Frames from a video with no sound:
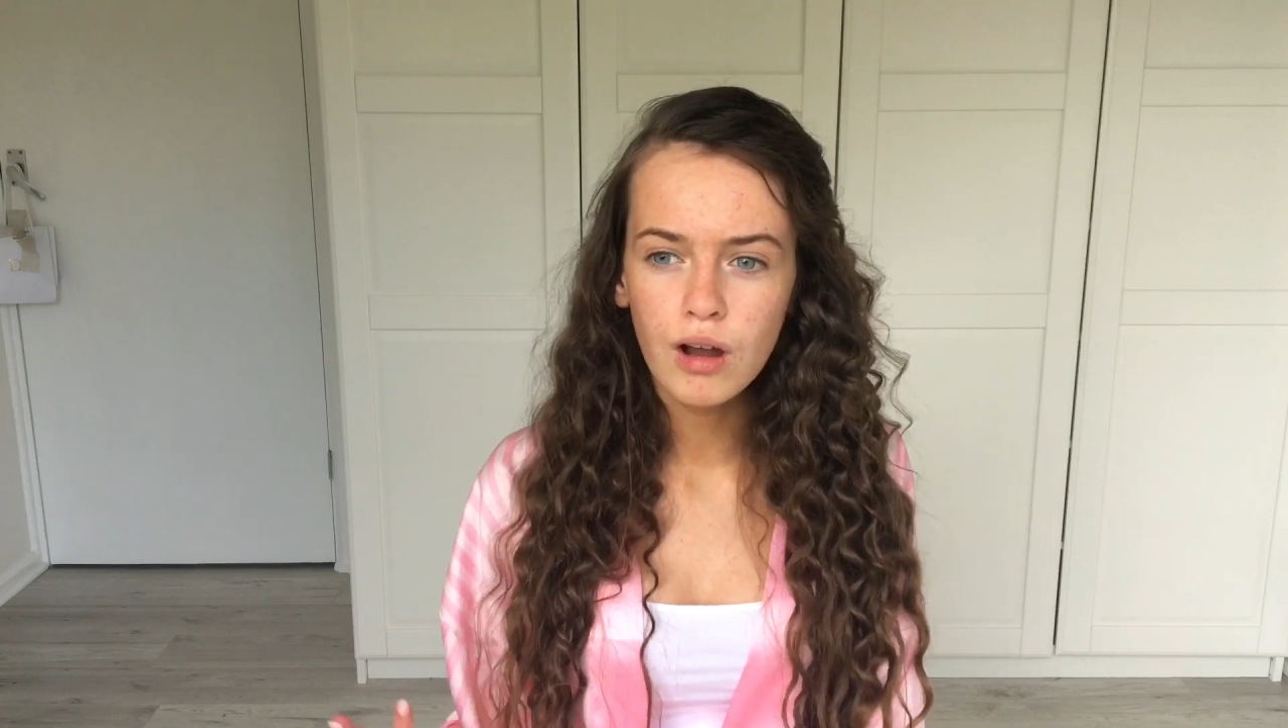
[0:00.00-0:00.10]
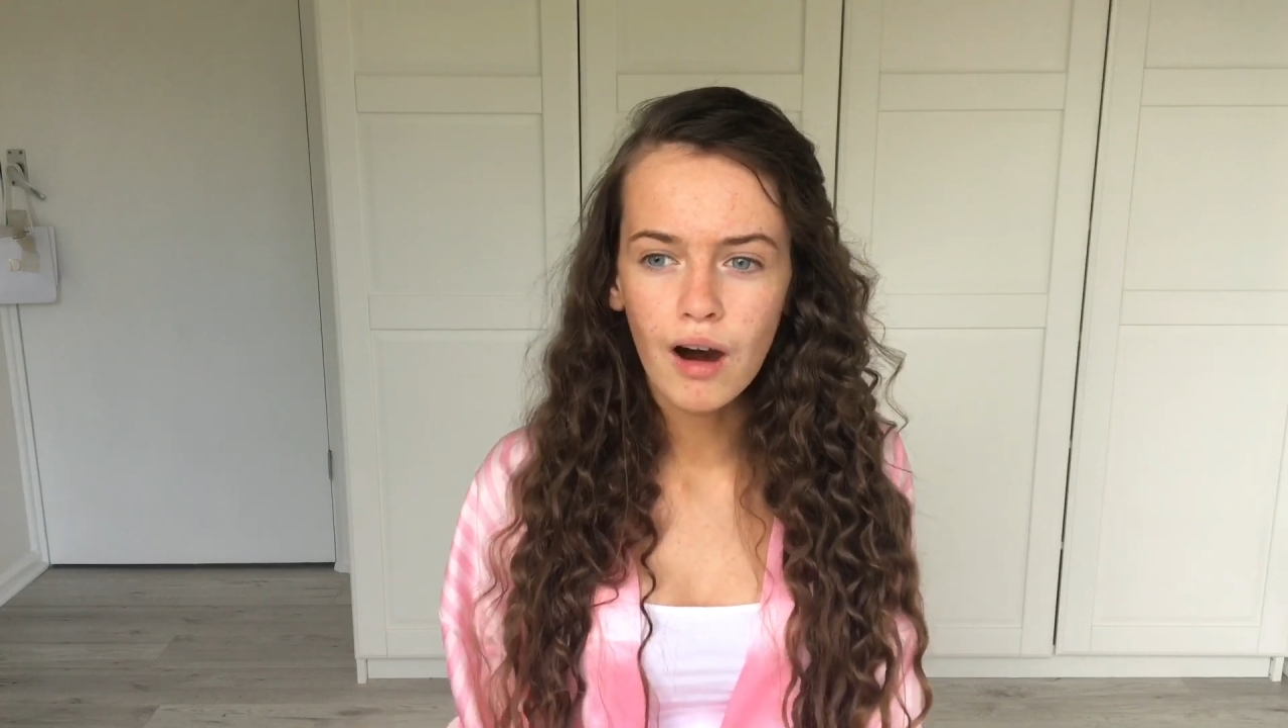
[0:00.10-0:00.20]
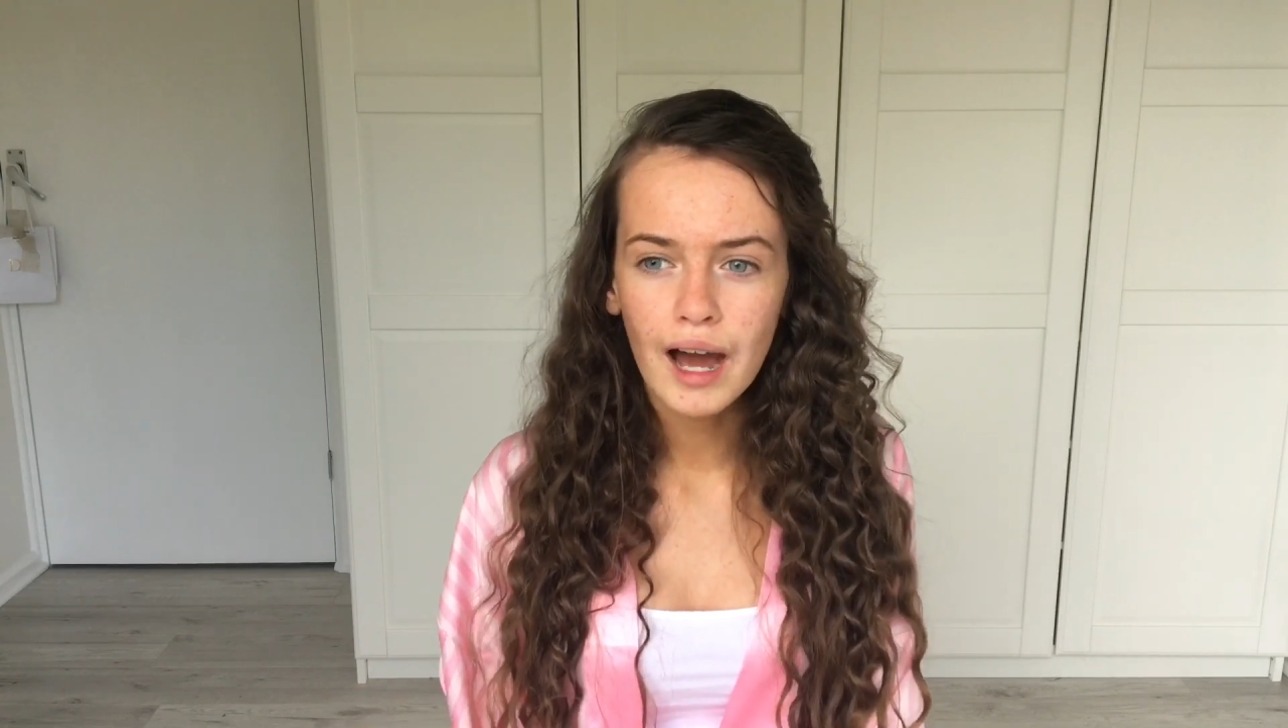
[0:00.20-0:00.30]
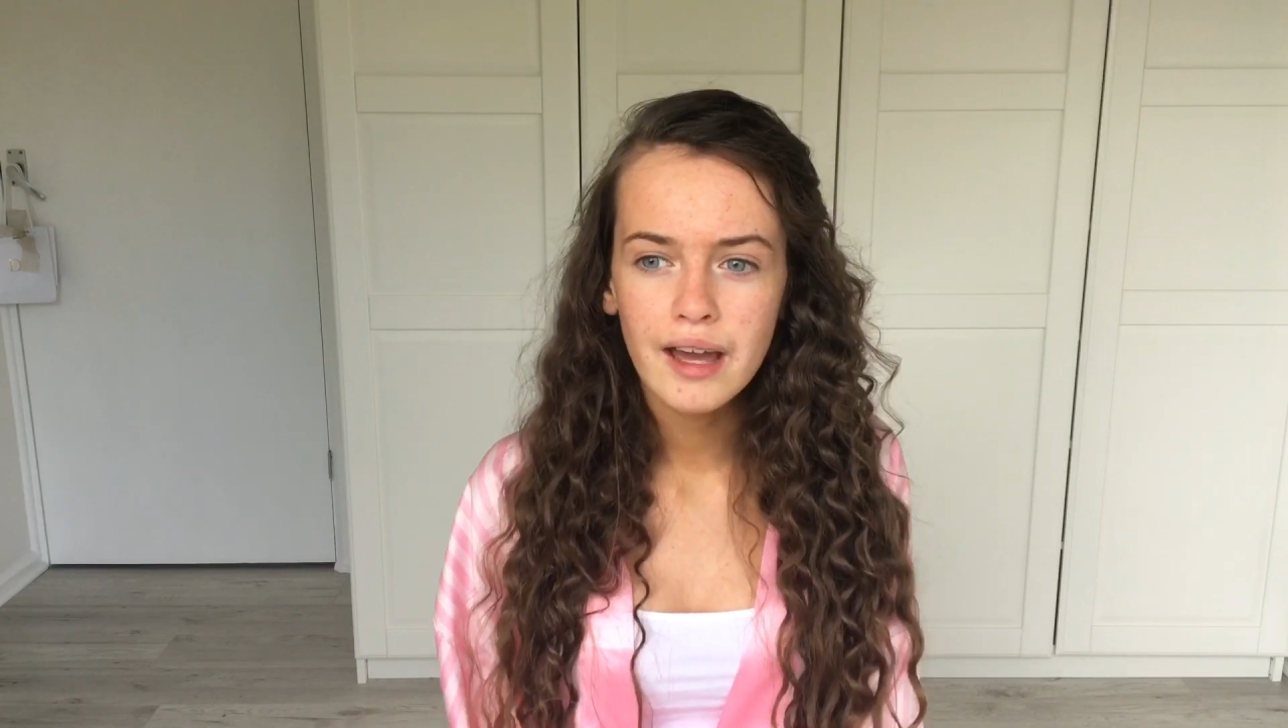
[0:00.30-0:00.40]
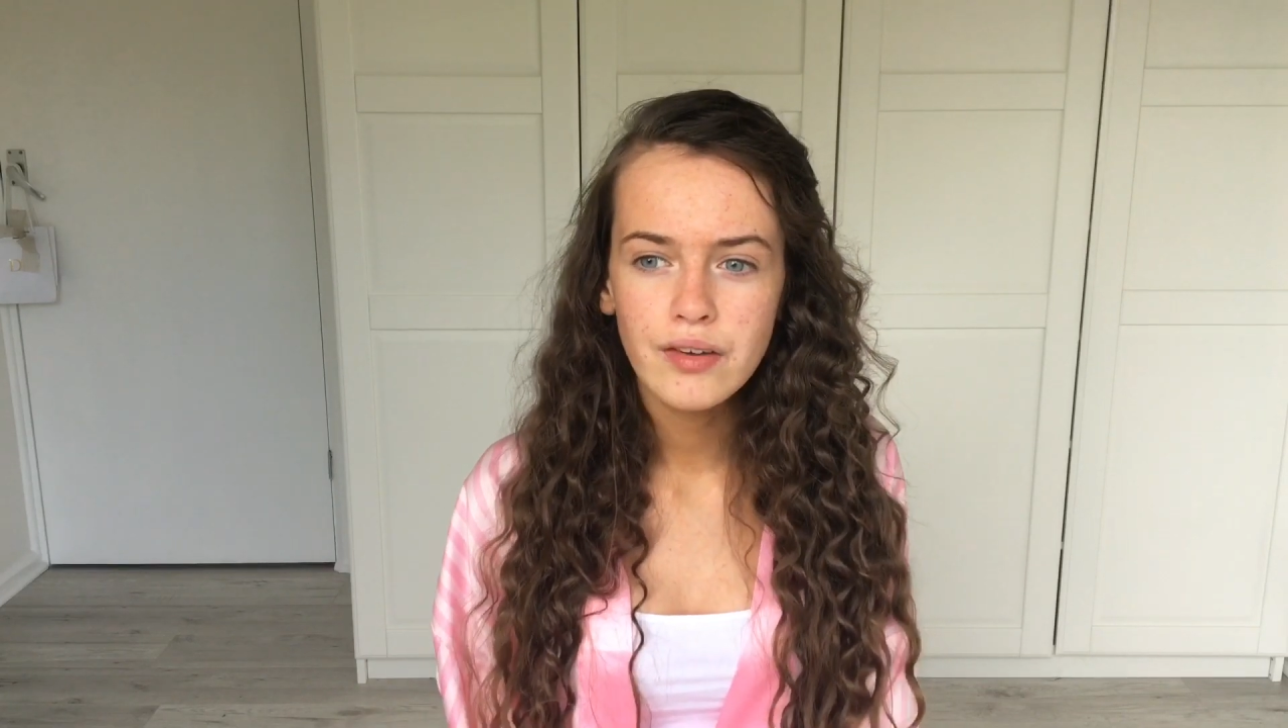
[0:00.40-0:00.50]

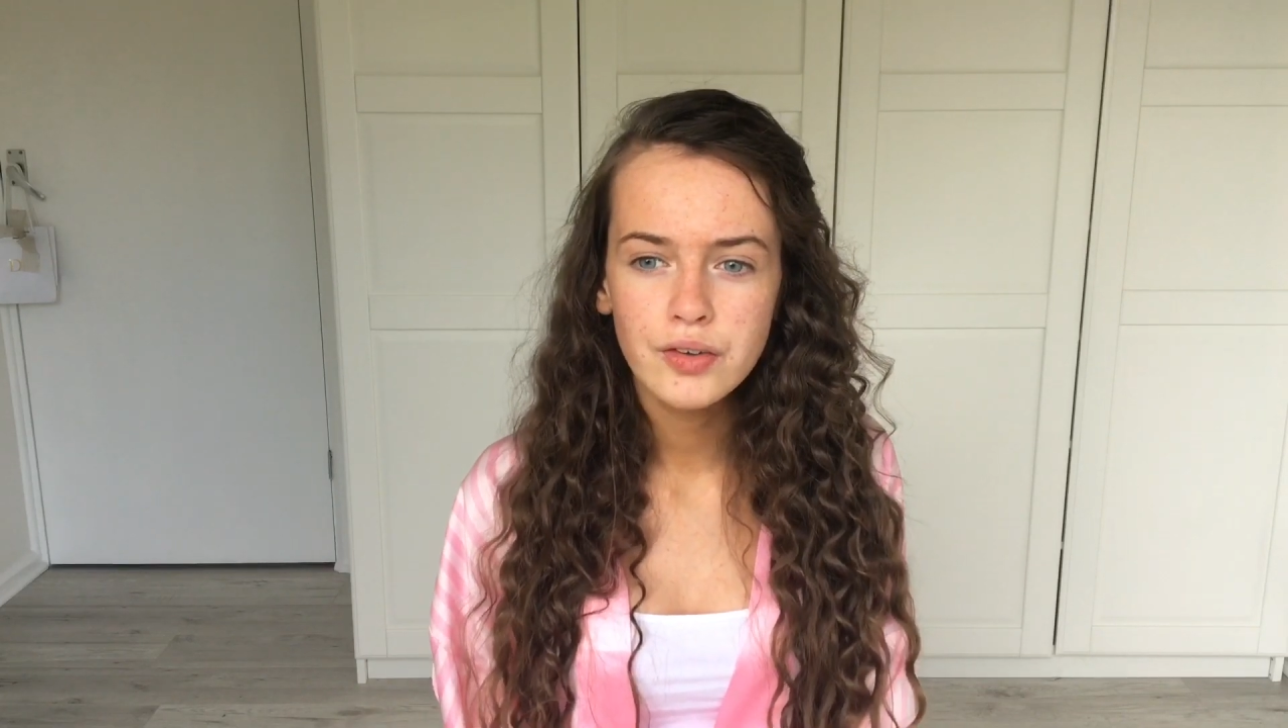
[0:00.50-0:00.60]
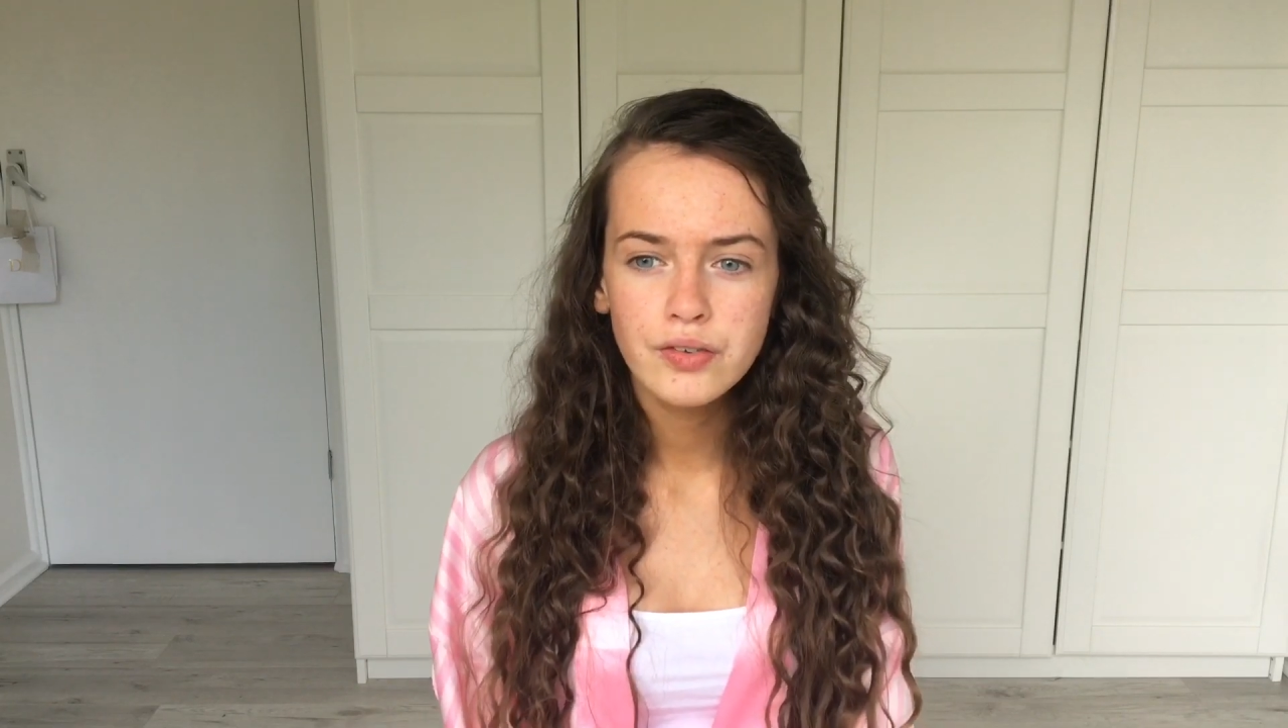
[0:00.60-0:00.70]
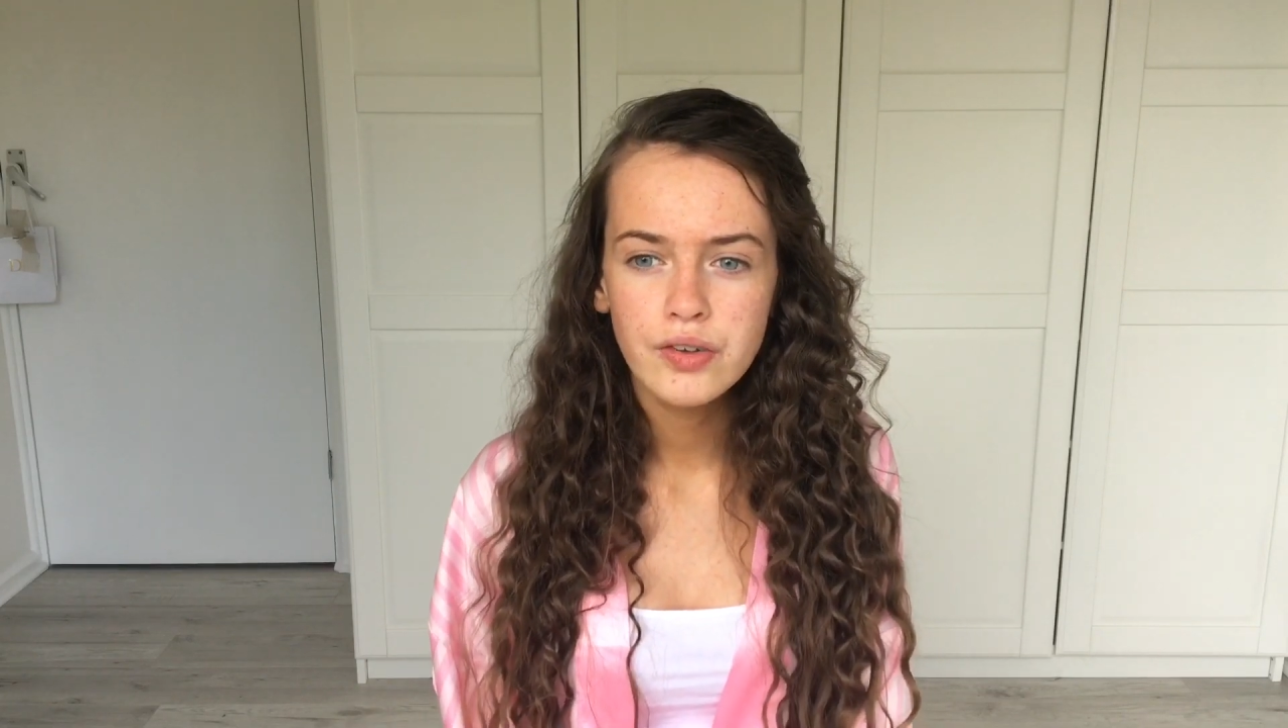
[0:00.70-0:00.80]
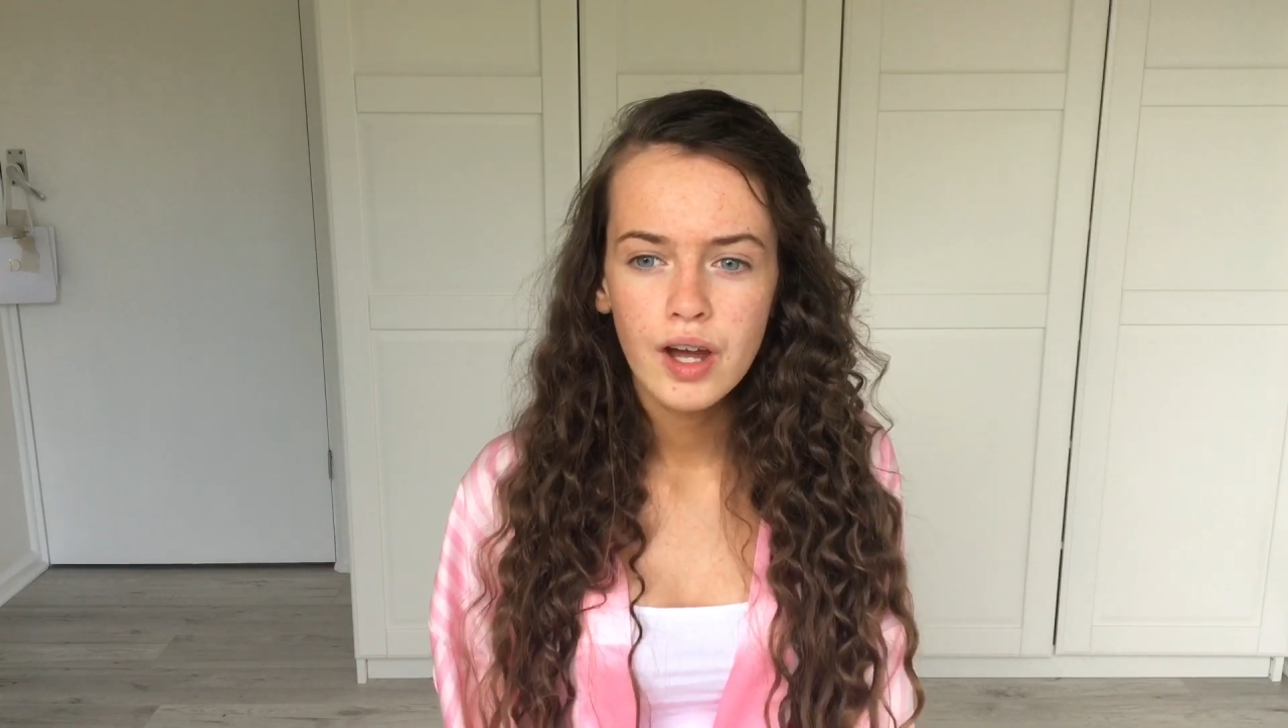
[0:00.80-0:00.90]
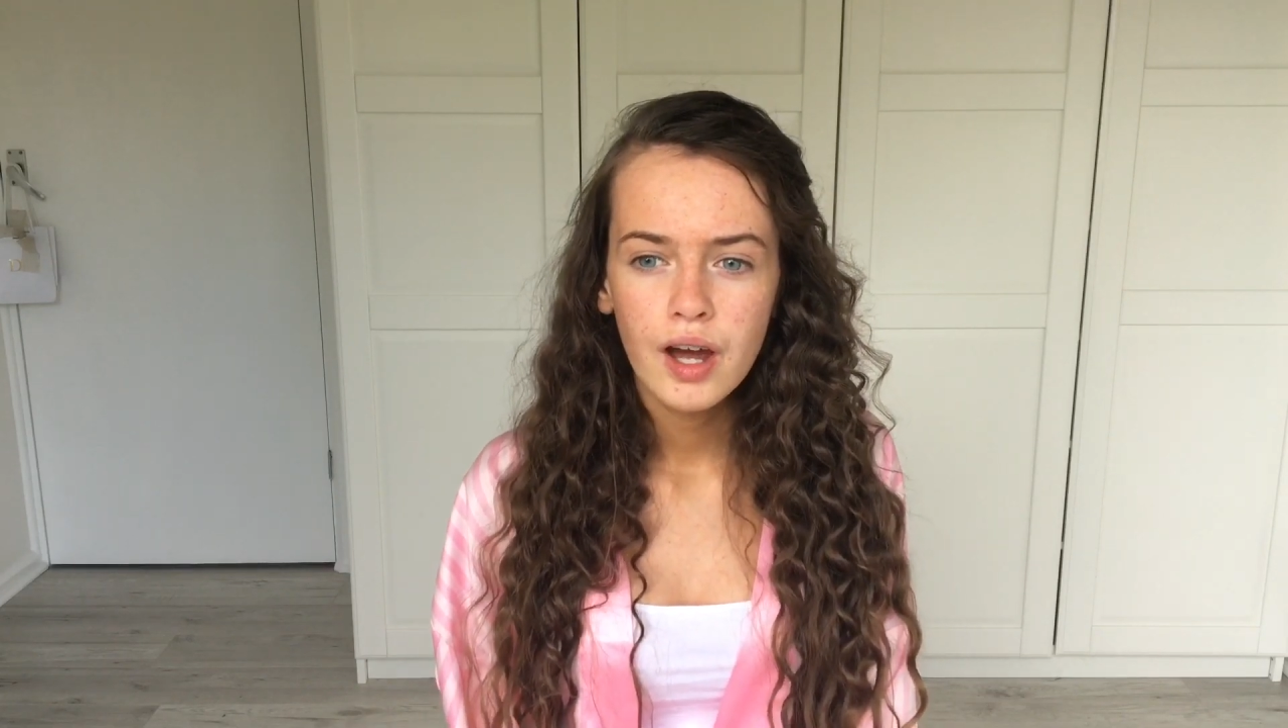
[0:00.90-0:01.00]
life.